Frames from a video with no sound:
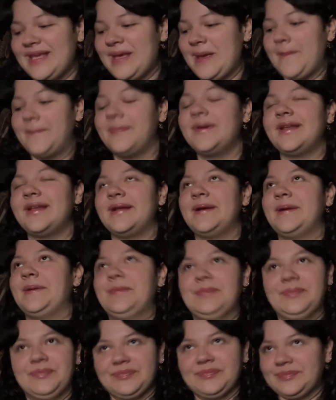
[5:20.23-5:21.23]
But
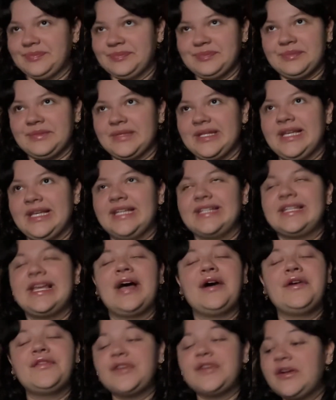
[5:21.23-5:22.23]

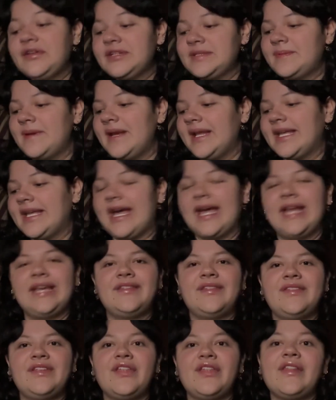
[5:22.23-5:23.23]
yeah, overall it's pretty good.
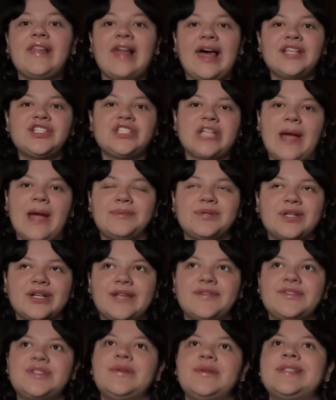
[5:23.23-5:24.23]
And then the last chapter
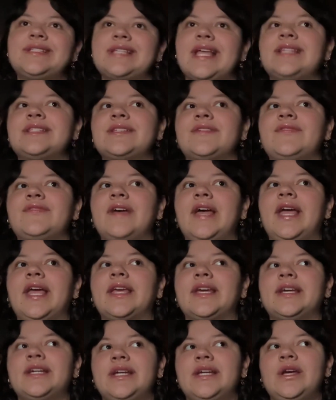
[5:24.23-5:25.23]
gives you a sense of
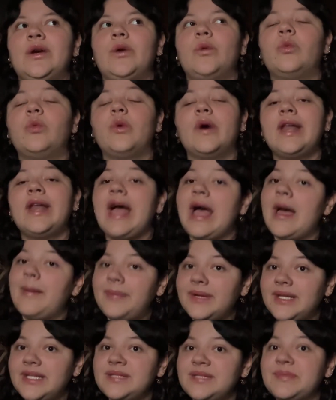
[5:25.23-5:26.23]
like what
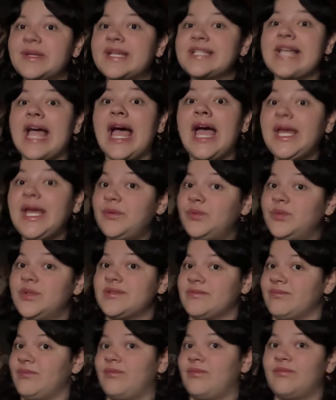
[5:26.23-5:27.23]
happened, because
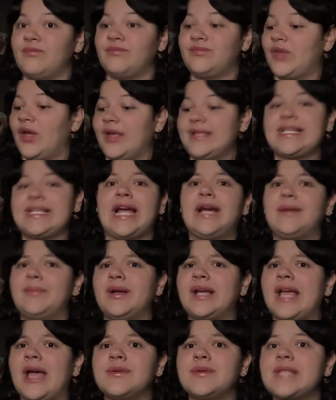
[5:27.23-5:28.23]
the entire
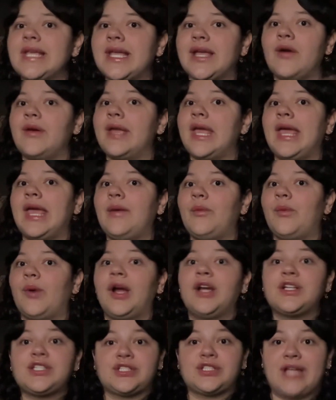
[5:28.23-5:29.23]
book I was like, okay,
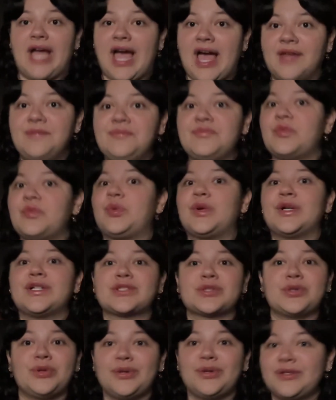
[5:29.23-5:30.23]
where's her dad?
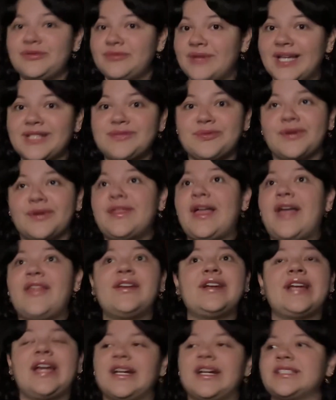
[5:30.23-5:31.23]
Where's Cole and Russ? Where are the
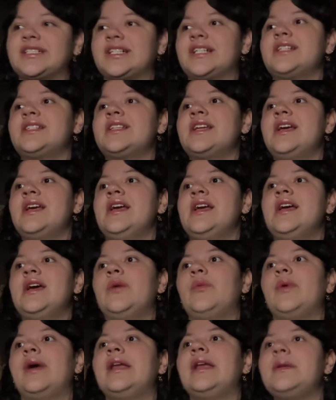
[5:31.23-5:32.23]
other characters?
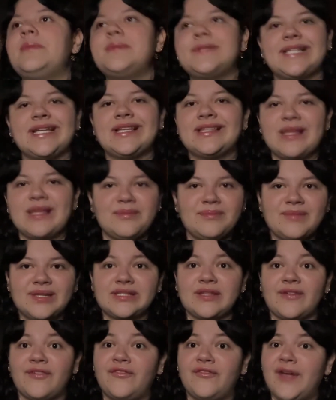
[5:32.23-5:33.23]
We end up seeing them
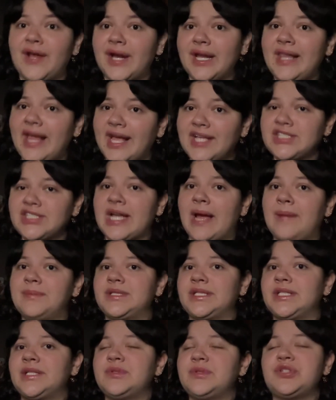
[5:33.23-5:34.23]
at the very last
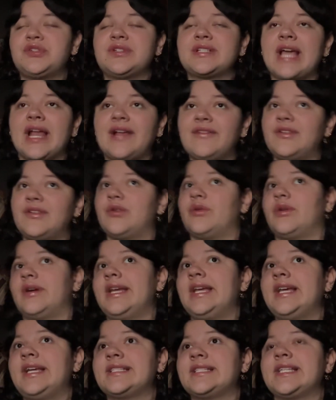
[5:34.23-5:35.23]
chapter, which was kind of
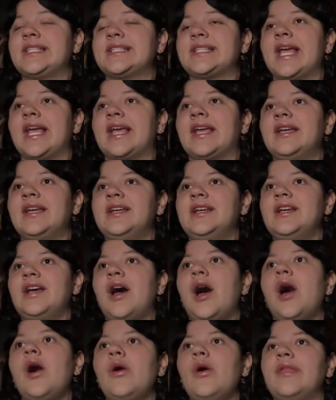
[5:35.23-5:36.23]
annoying because it's like,
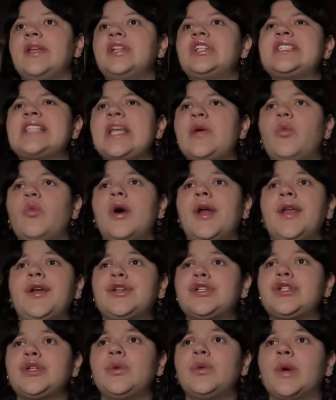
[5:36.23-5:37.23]
oh, they just say 1
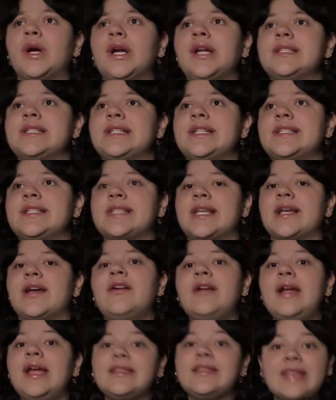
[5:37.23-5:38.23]
or 2 words and it's like,
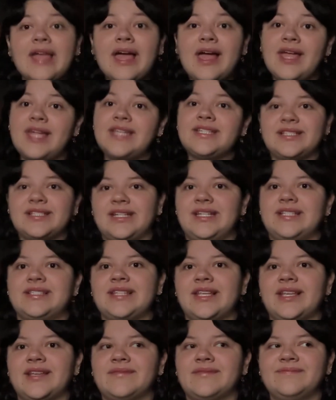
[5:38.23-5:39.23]
all right, the end. And
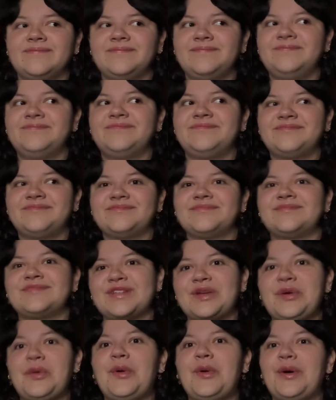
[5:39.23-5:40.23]
it's like,
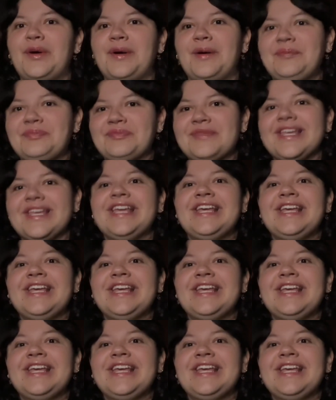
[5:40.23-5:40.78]
cool.